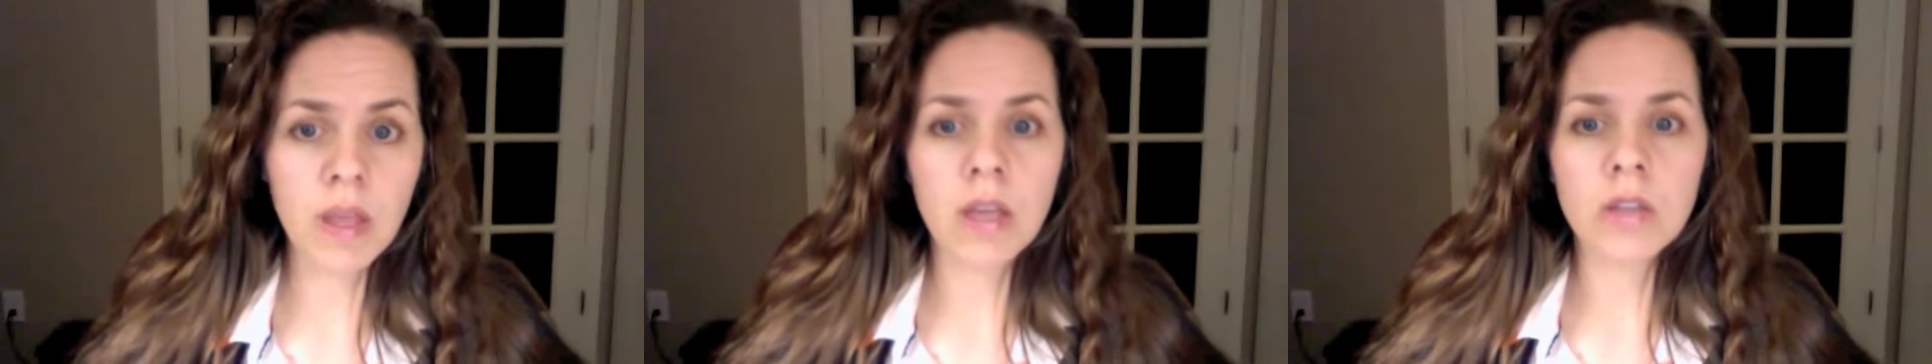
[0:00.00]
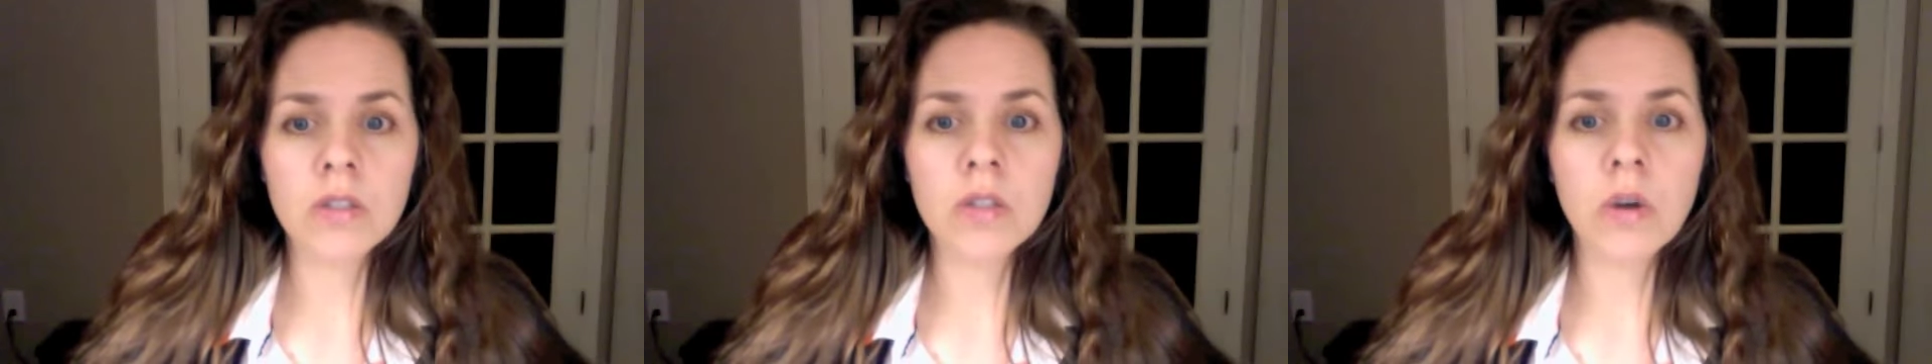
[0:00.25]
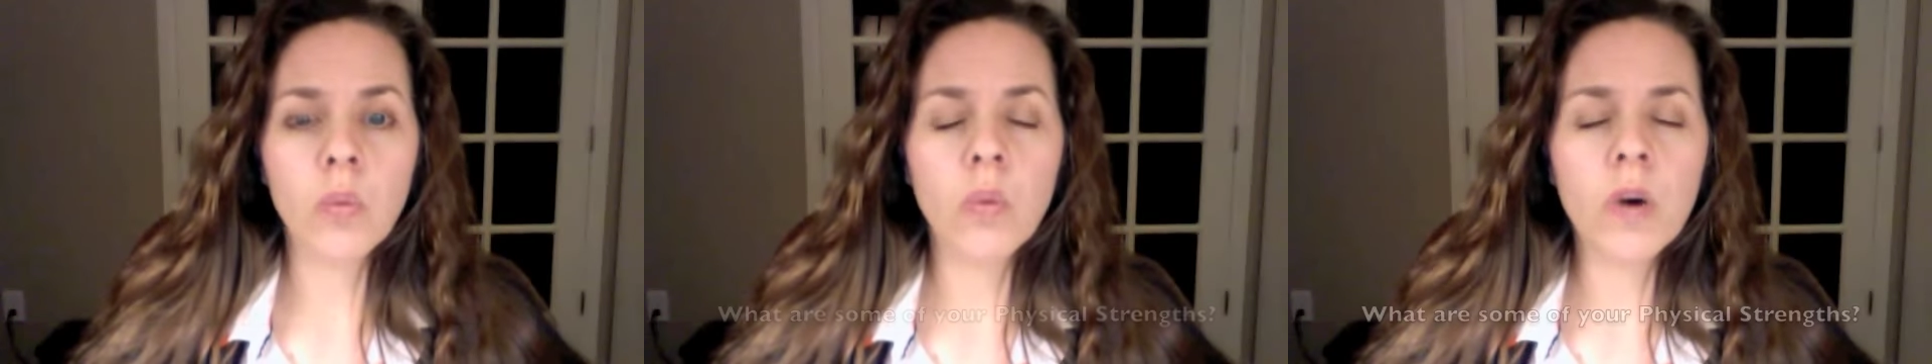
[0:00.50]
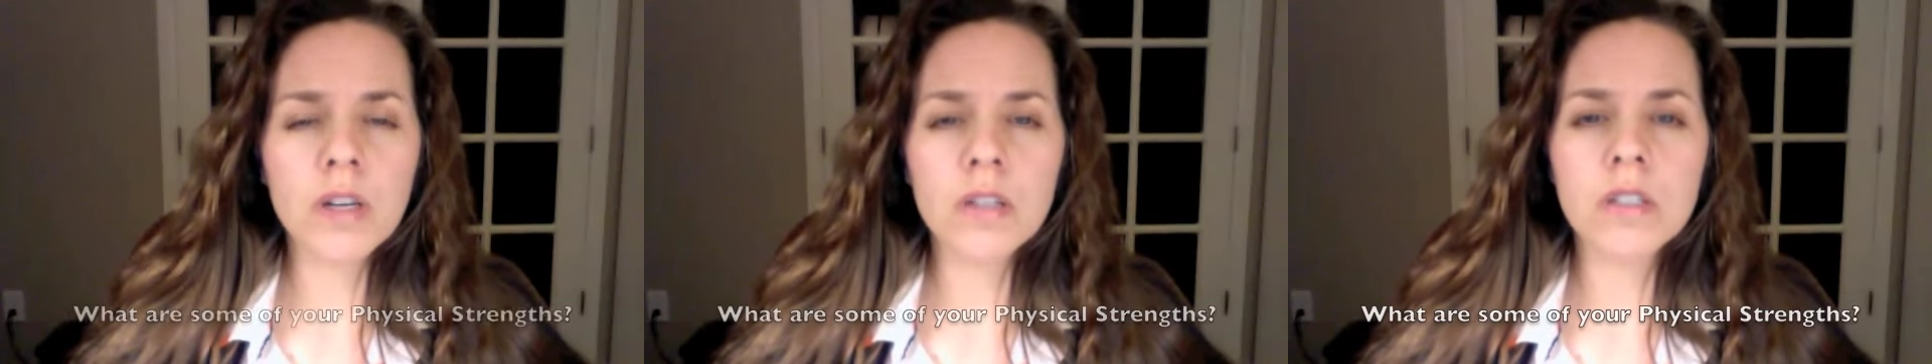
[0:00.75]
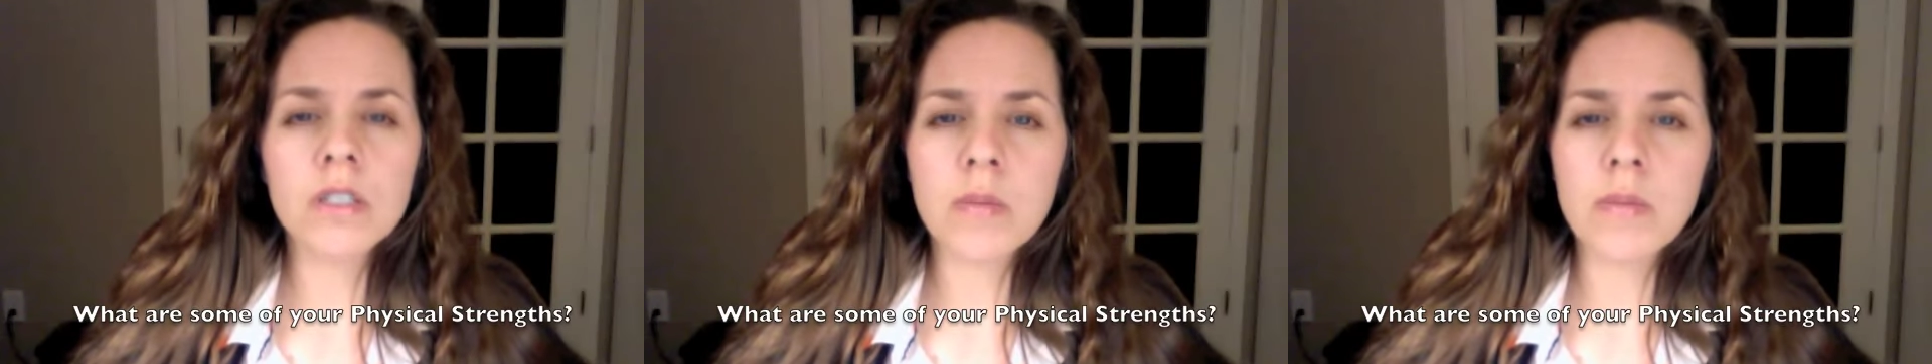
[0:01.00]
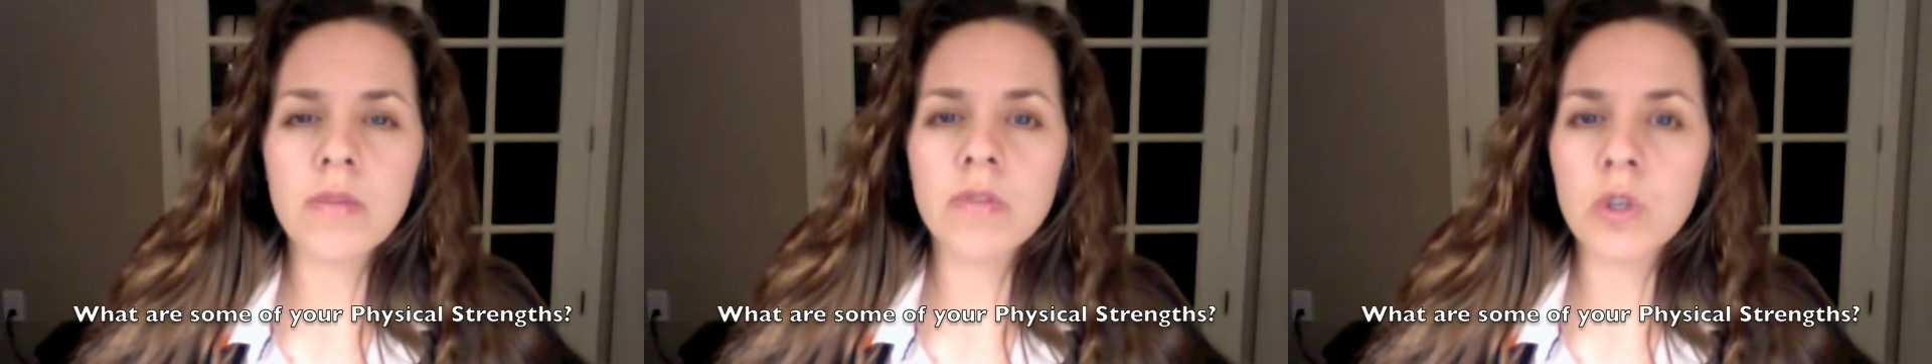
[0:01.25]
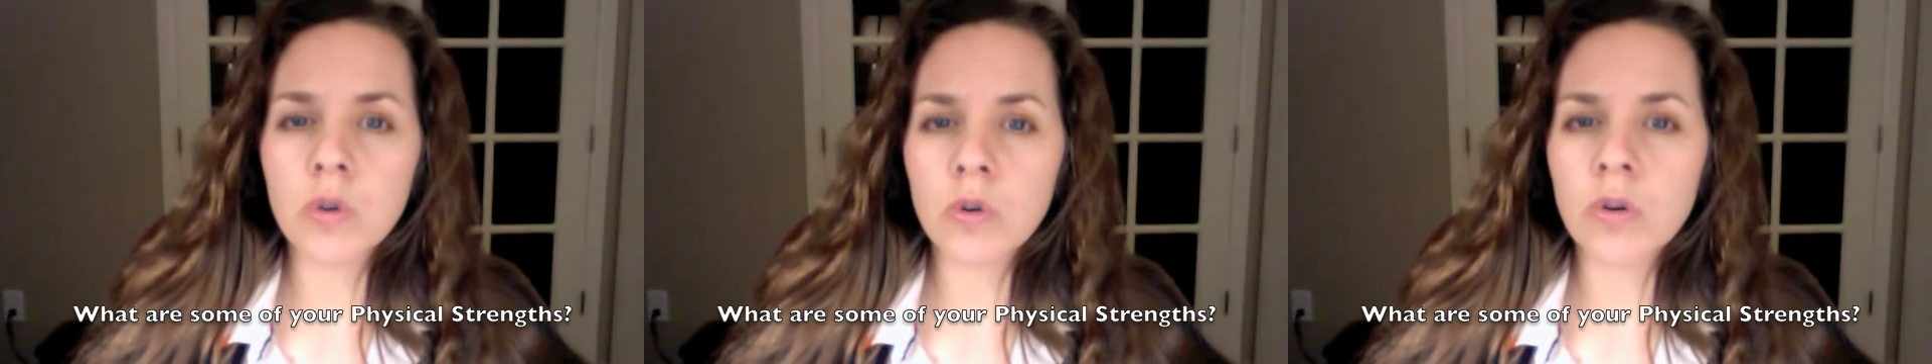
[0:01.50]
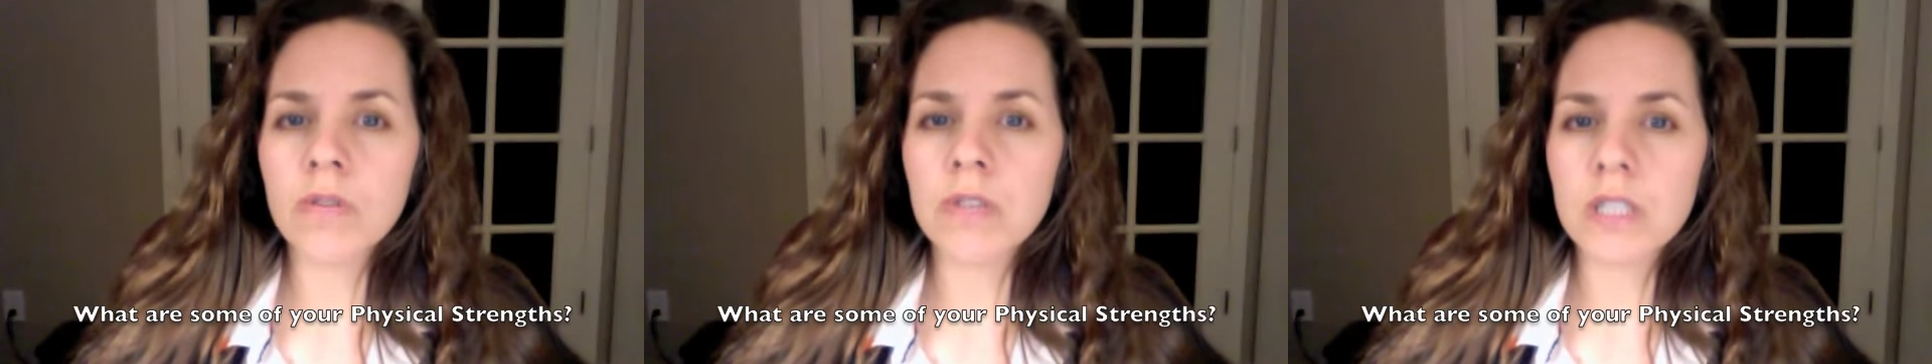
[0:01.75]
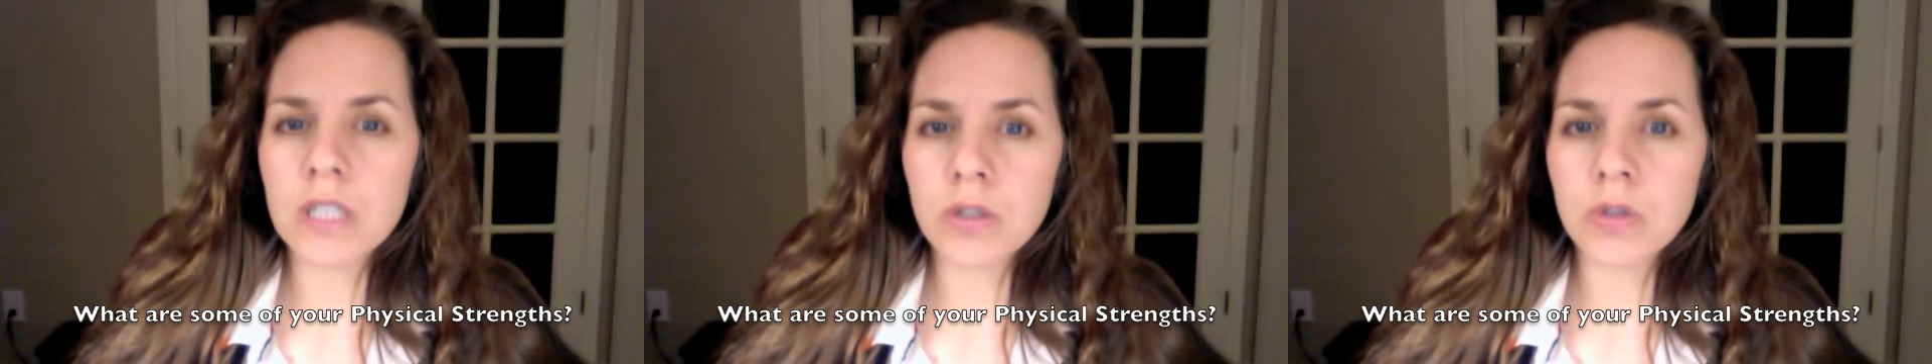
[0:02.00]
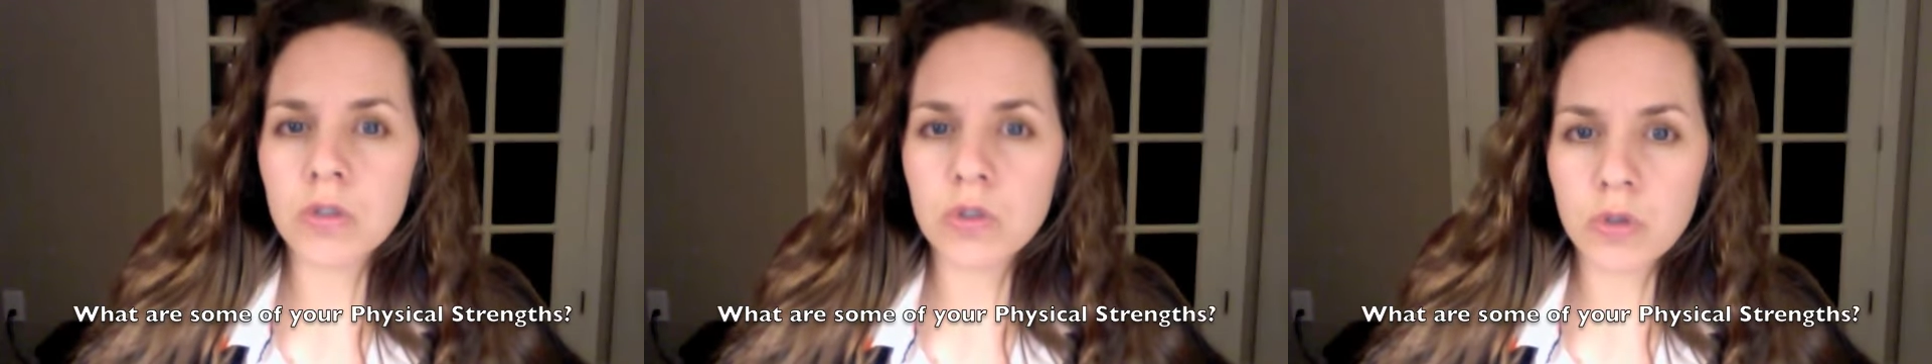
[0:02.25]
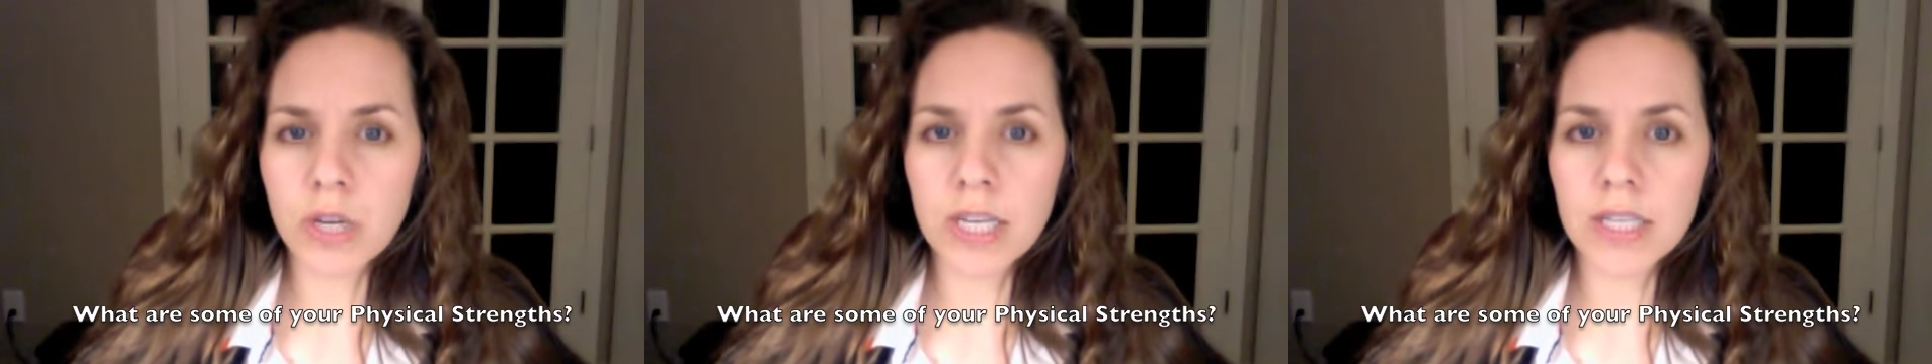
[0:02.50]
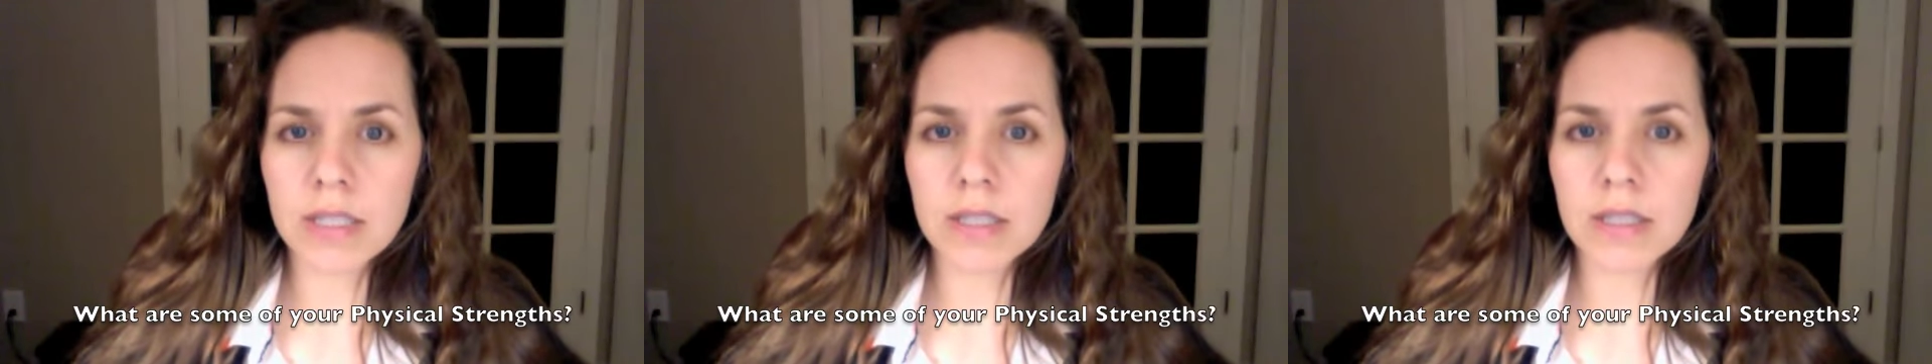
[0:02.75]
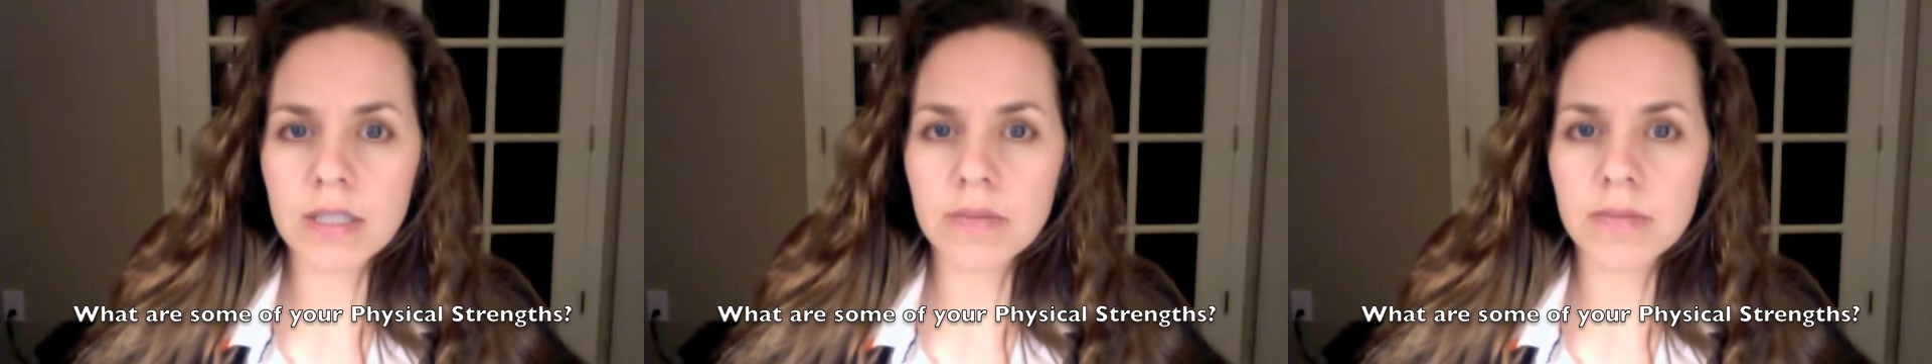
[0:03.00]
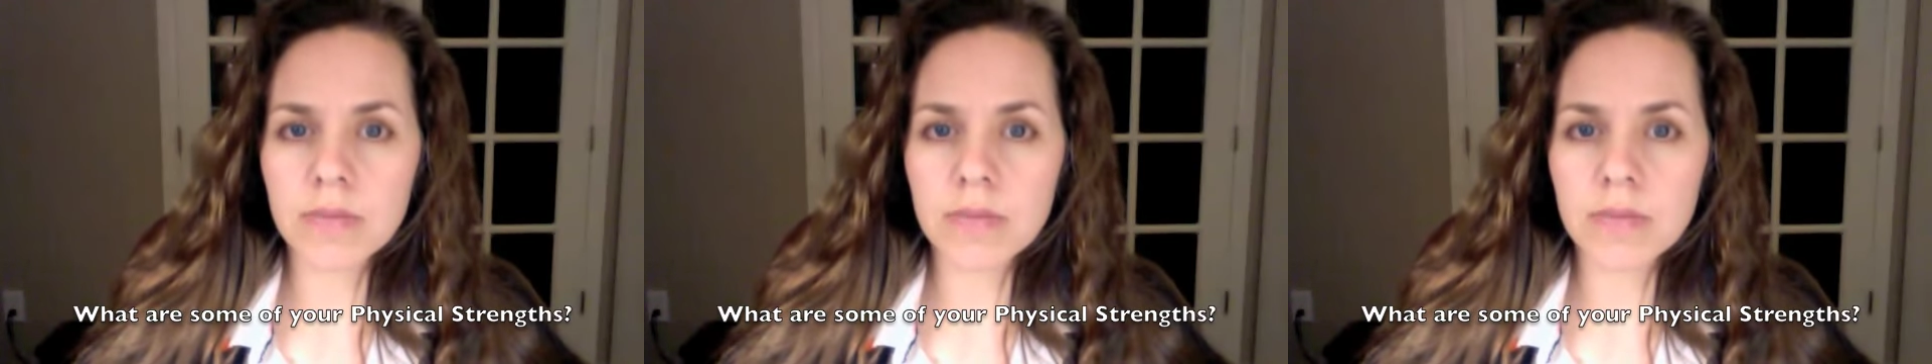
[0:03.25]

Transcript: So what are some of your physical strengths?